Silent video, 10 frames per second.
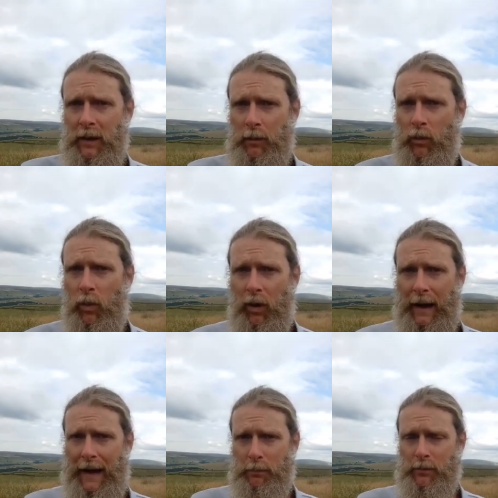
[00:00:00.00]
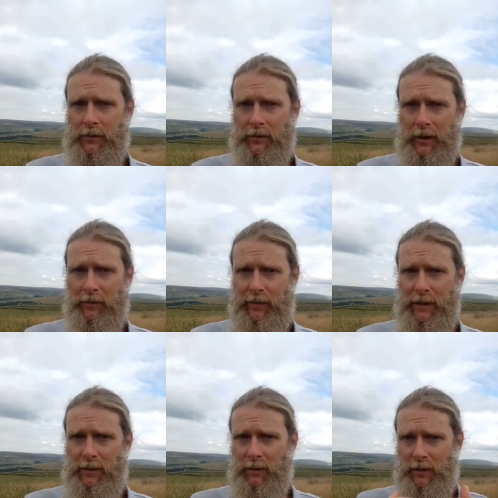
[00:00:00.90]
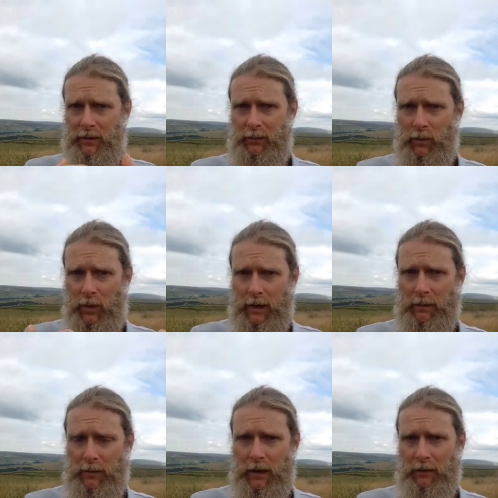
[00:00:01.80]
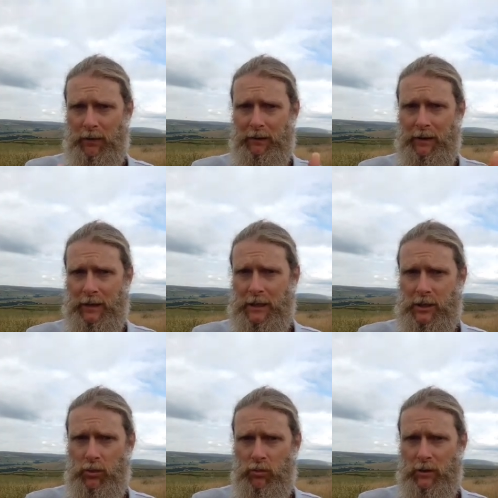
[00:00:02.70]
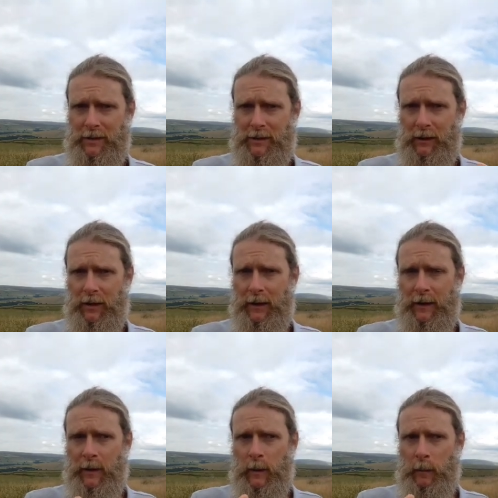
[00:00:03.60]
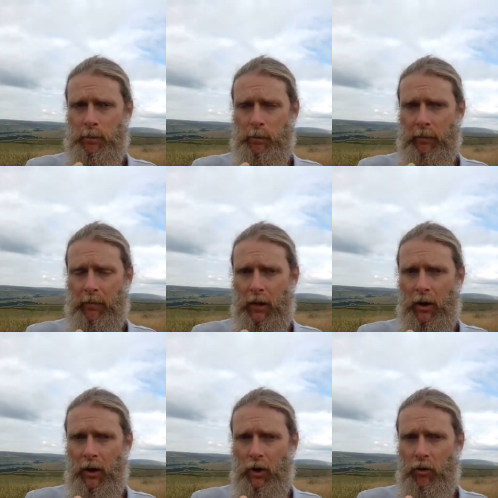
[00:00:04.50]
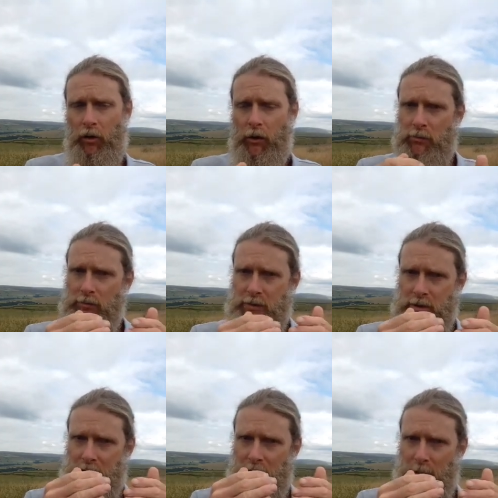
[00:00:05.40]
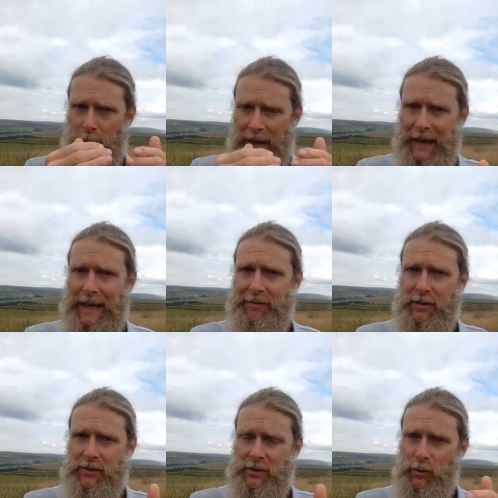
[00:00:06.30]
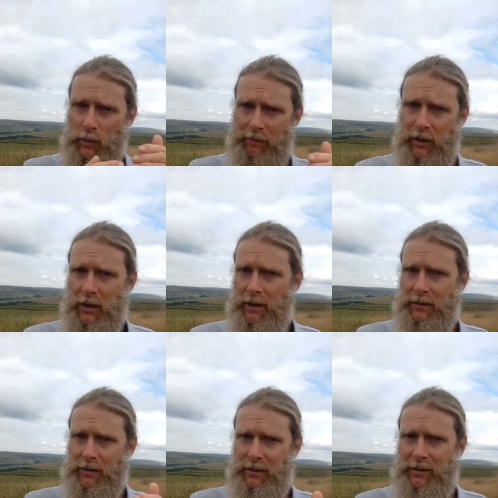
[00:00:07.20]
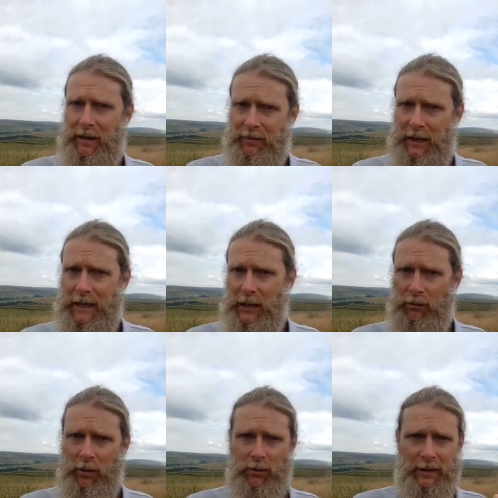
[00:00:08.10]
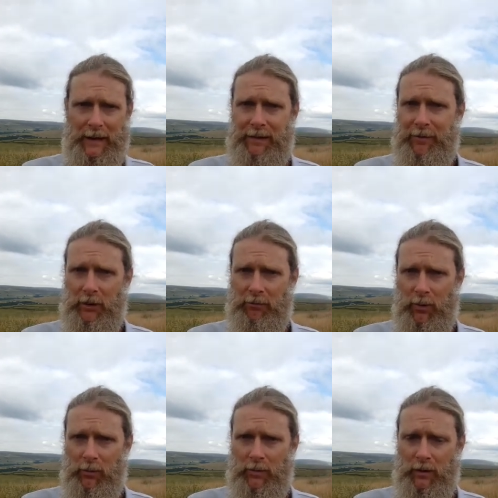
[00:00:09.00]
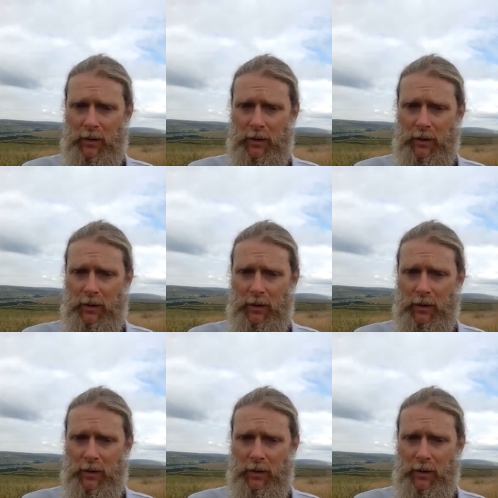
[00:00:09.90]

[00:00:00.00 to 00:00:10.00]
But what happens, I feel, and why I'm kind of giving this talk, is that those behaviors that we've learnt as a 7, 8 year old, 11 year old,